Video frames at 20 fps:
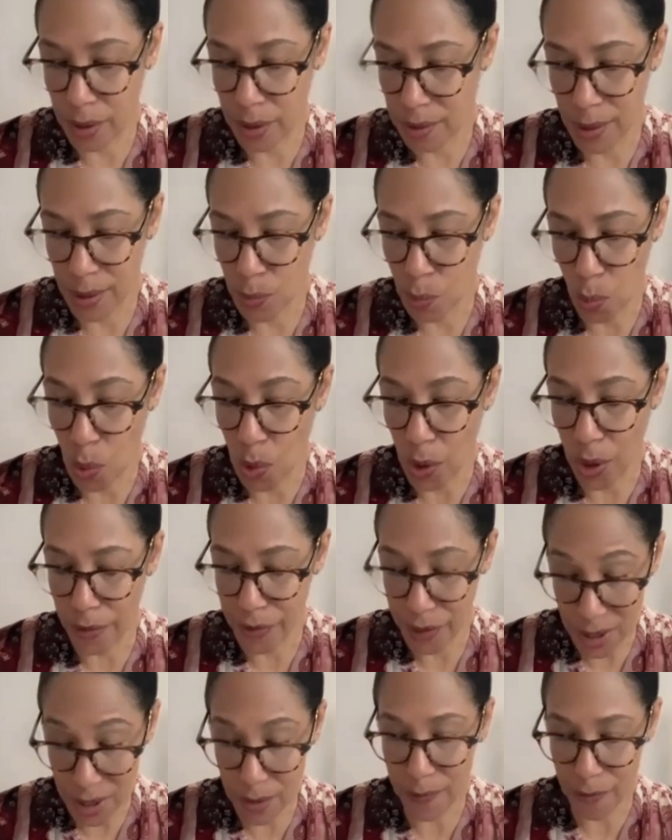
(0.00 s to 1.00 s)
the war,
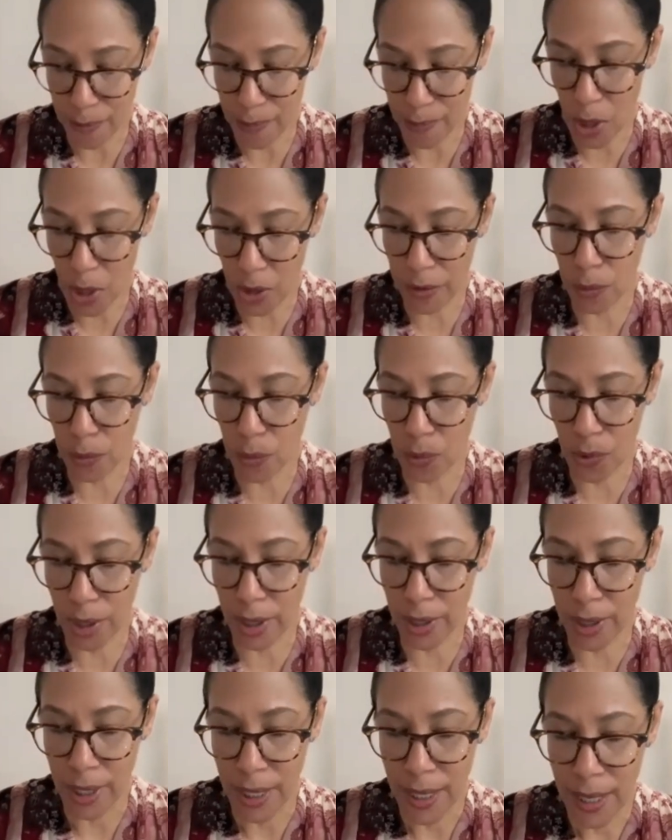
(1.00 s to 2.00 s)
this part of the
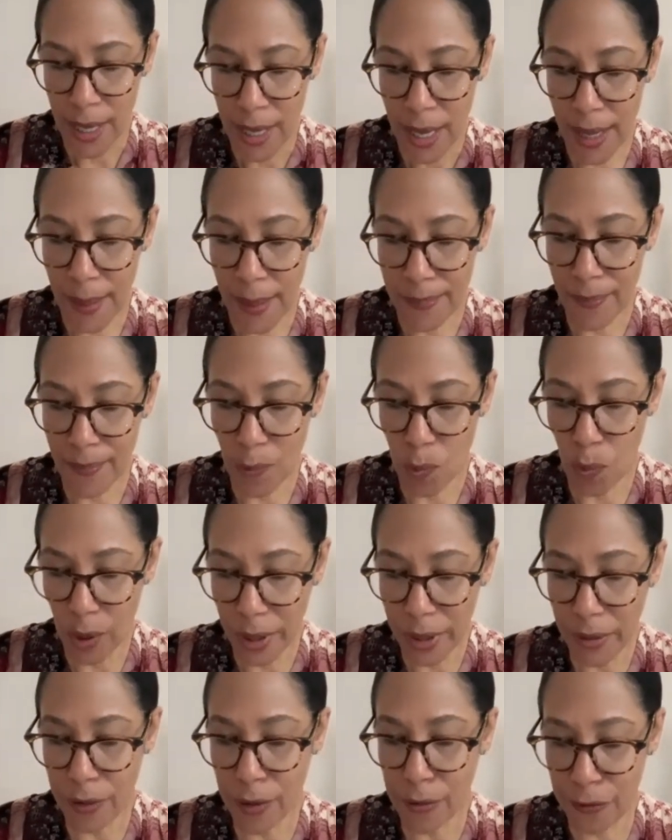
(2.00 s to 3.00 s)
war,
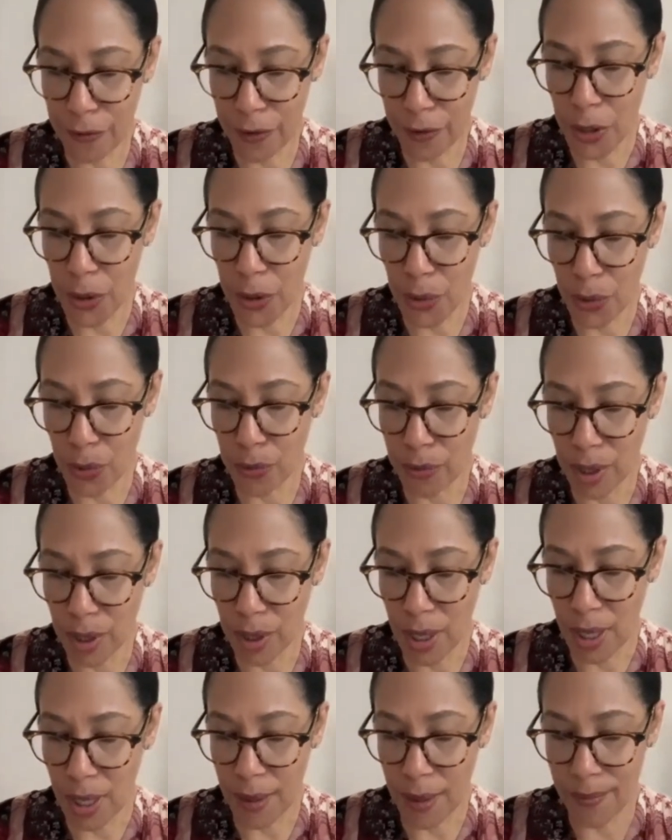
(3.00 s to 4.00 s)
one of the few
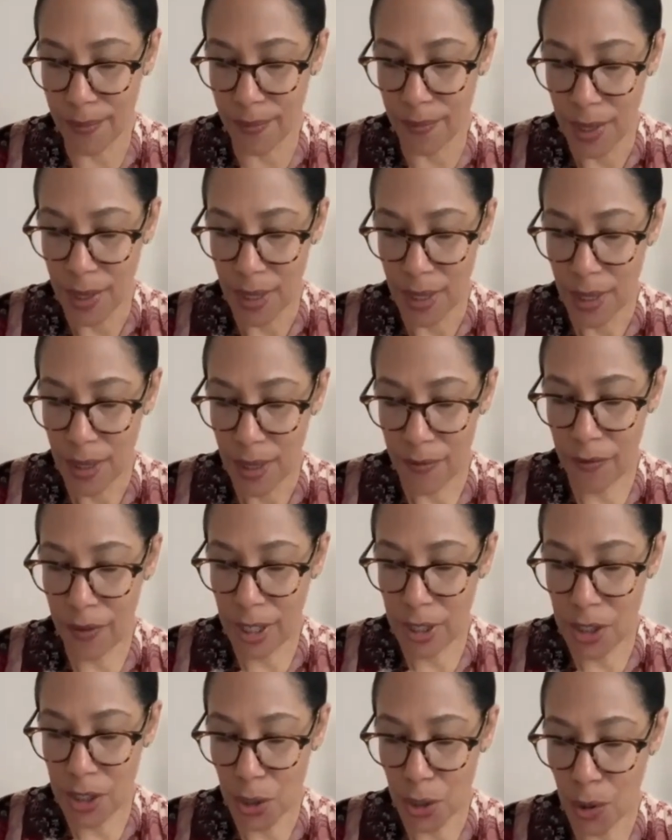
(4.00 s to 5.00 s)

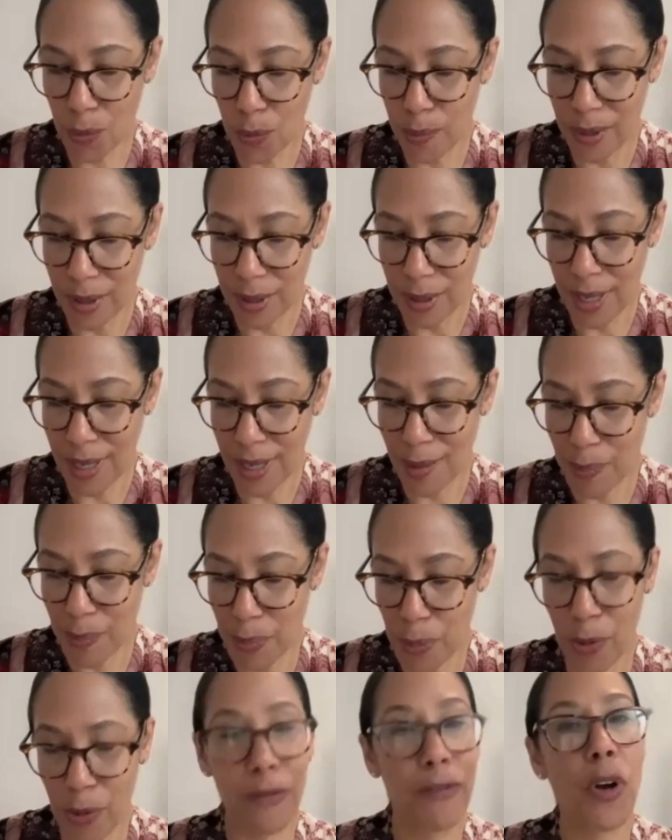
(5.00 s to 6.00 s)

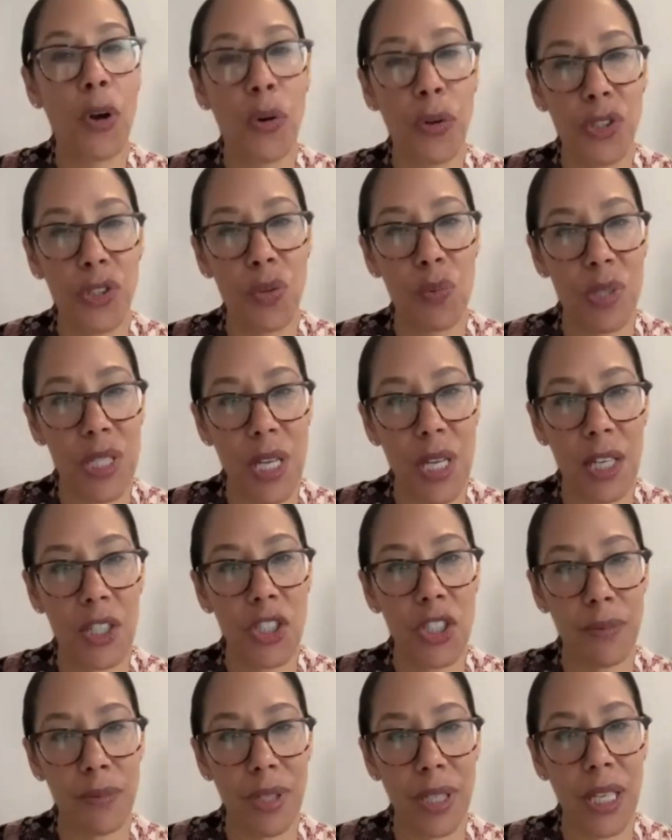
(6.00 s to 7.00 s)
veto-proof votes was
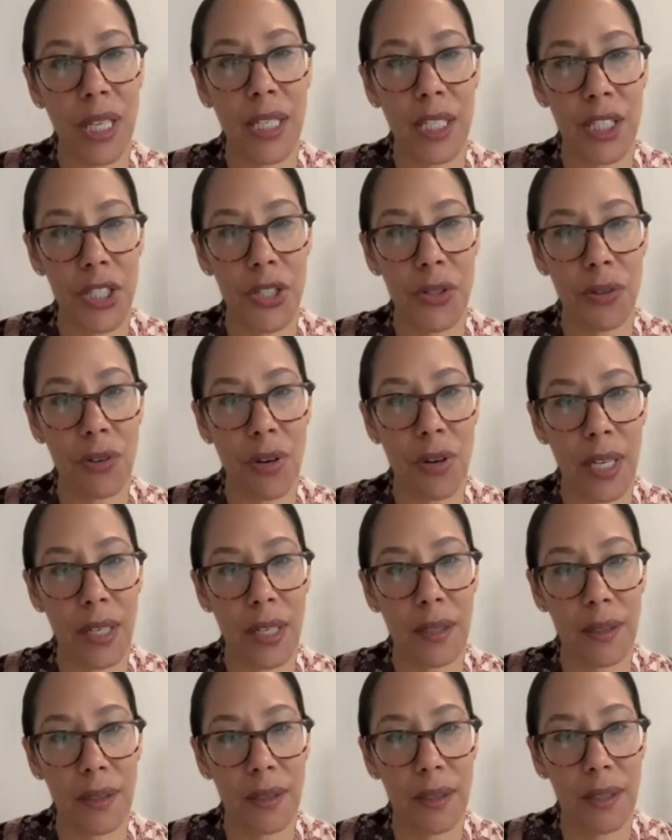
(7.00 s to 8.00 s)
actually related to
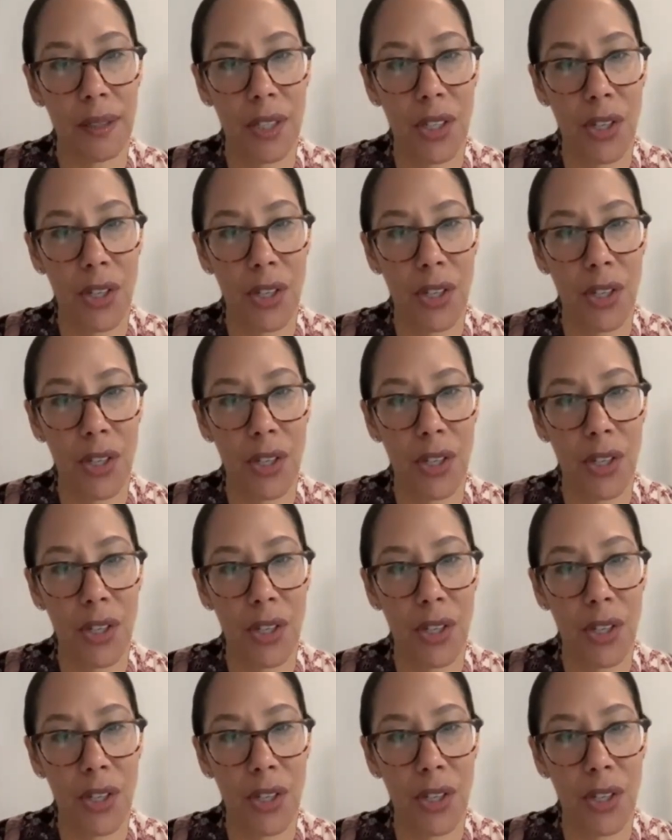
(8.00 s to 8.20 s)
Ukraine.